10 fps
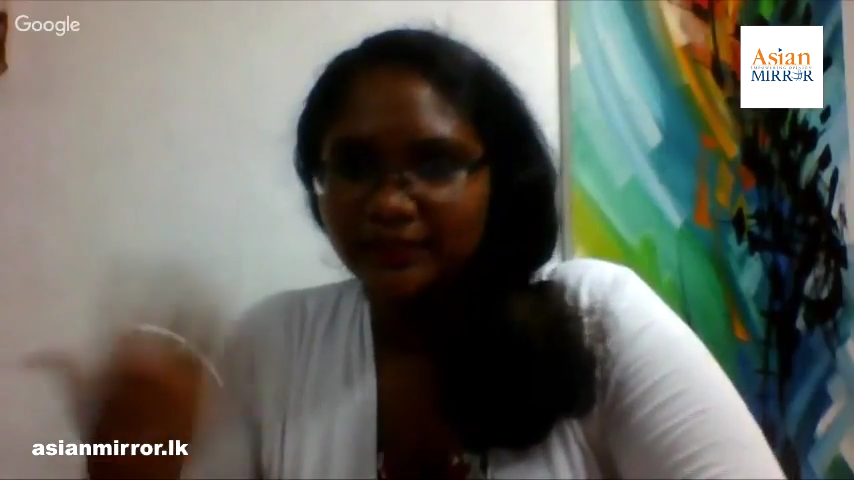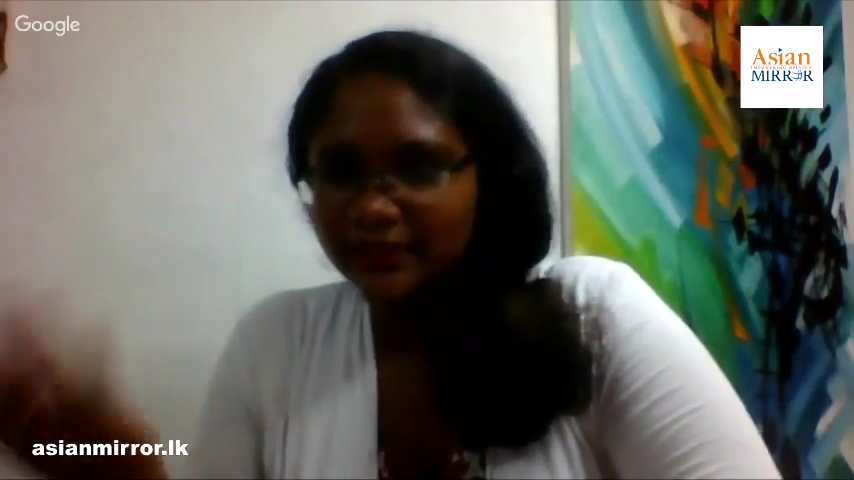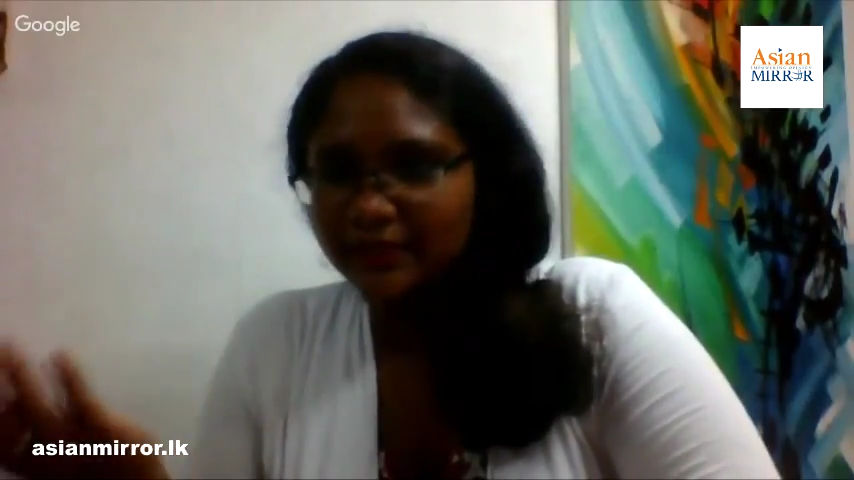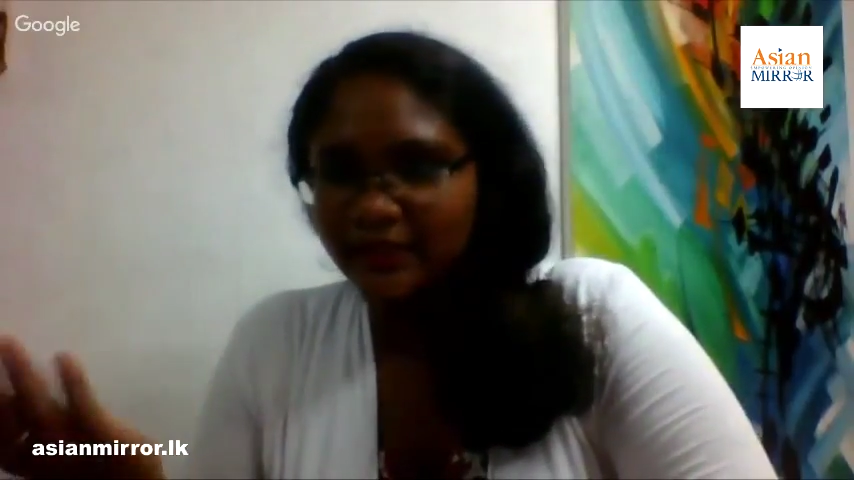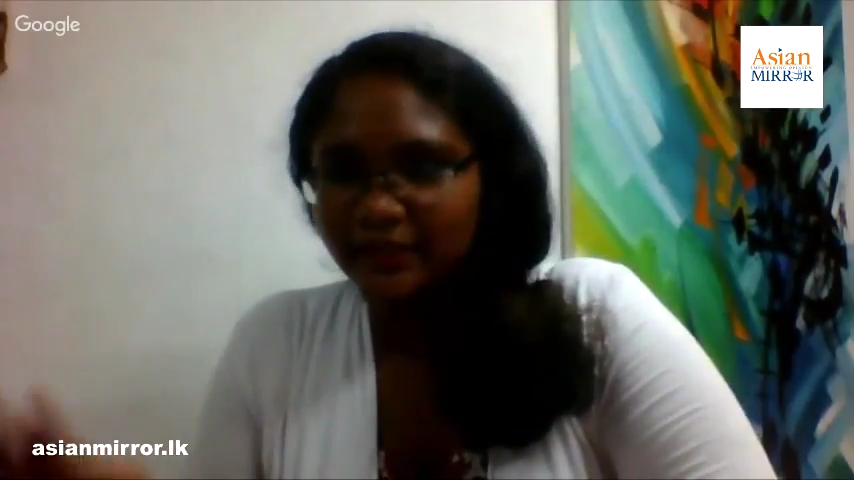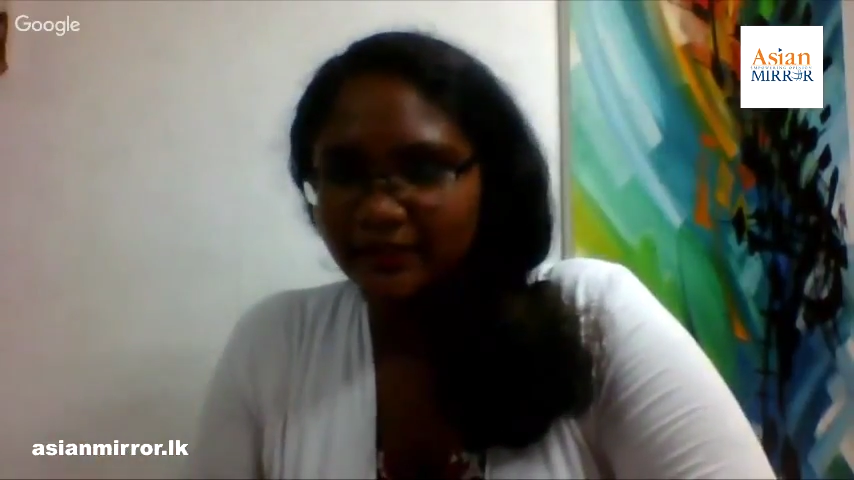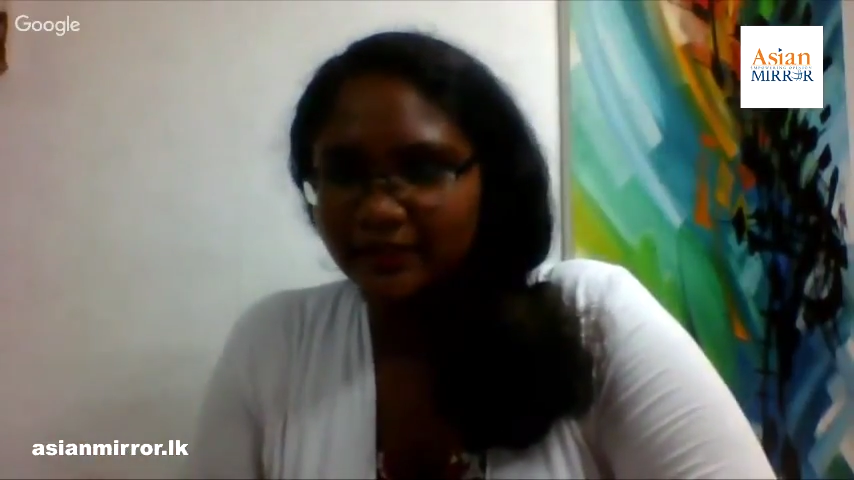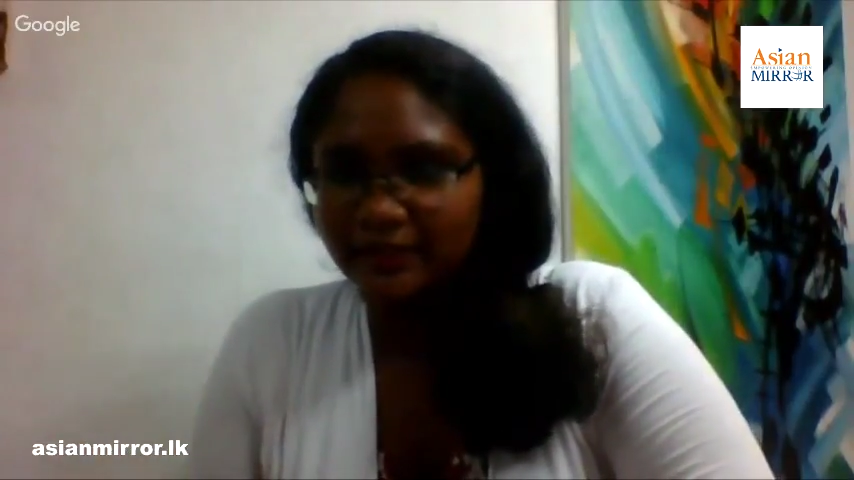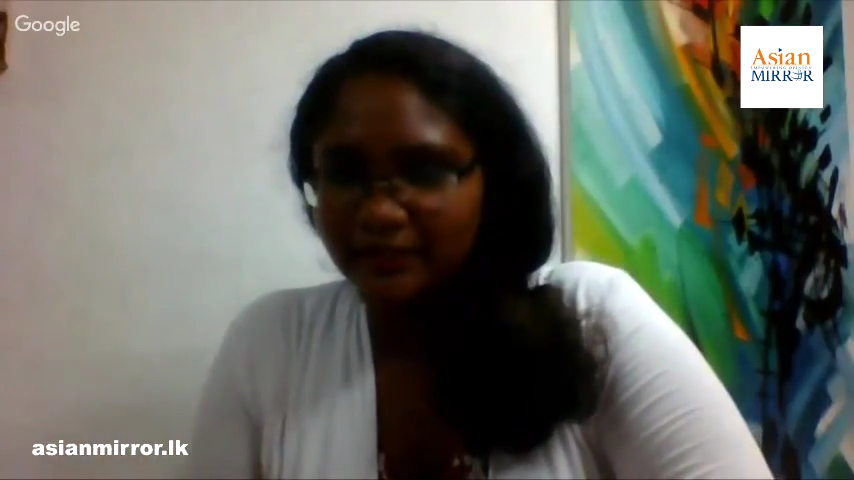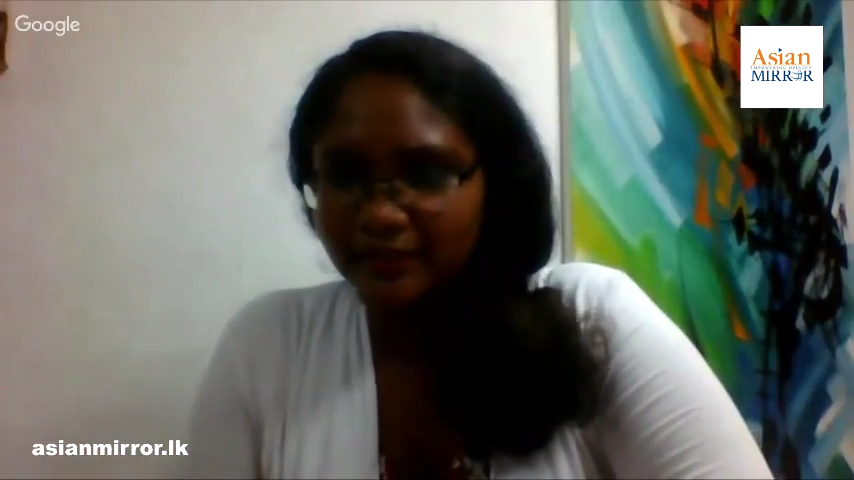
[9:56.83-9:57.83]
career with
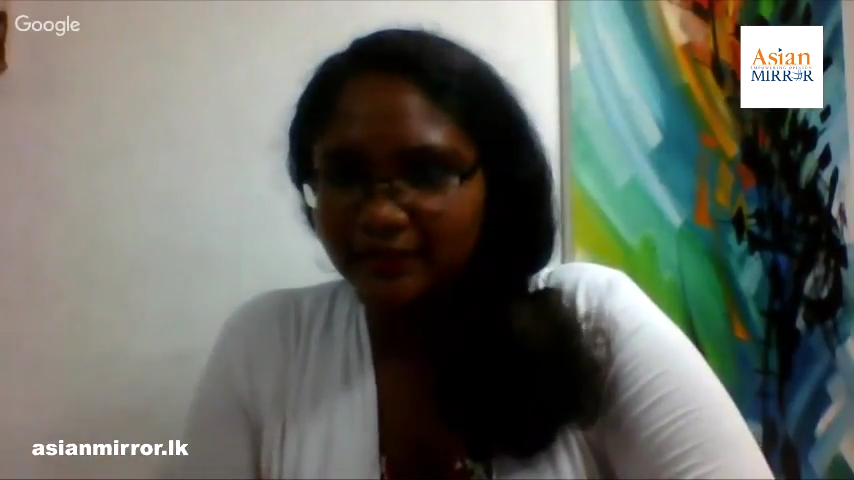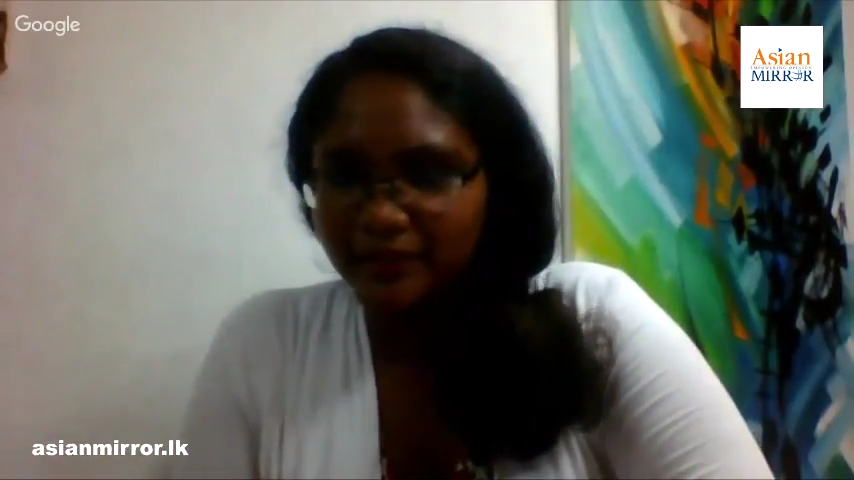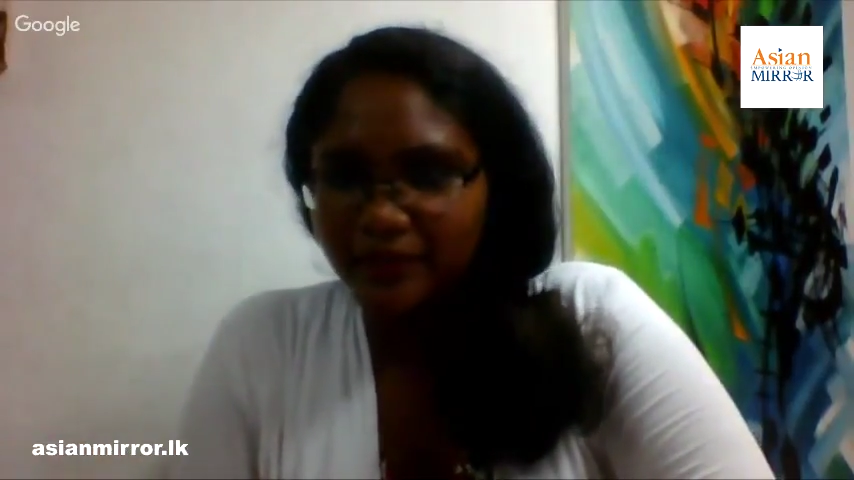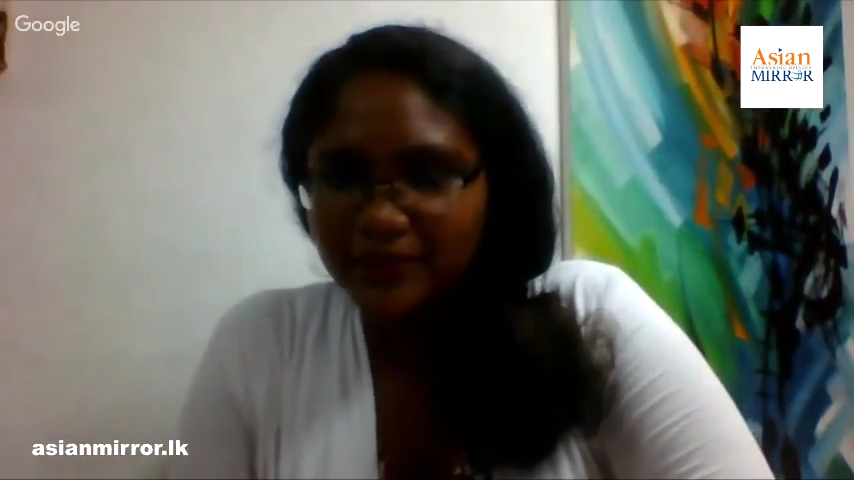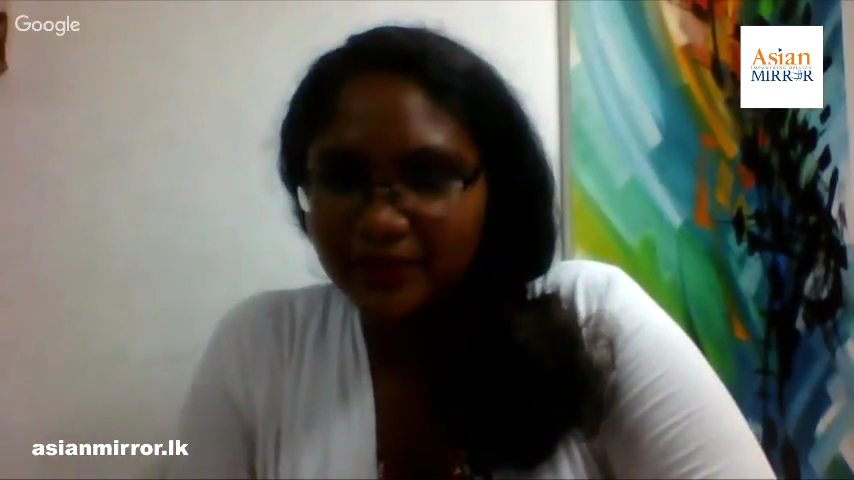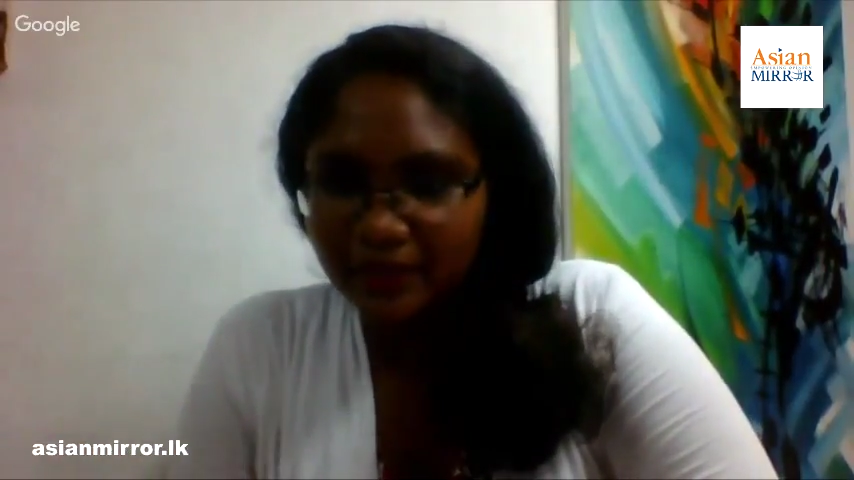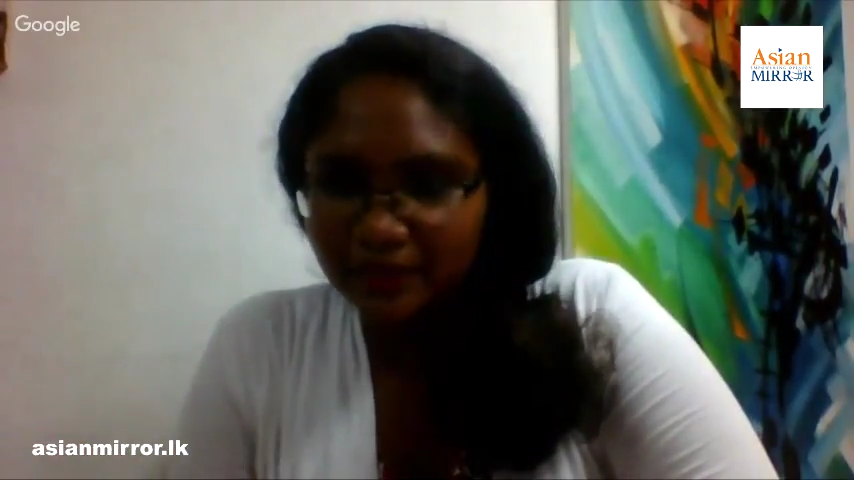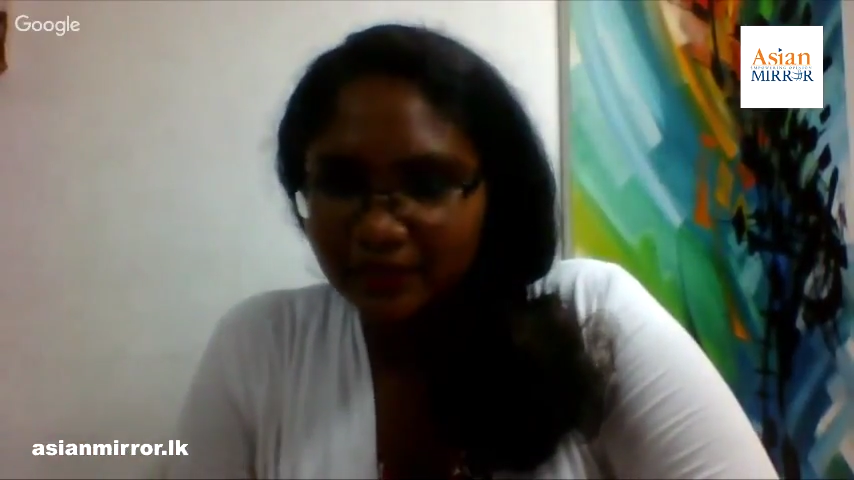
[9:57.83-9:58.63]
music?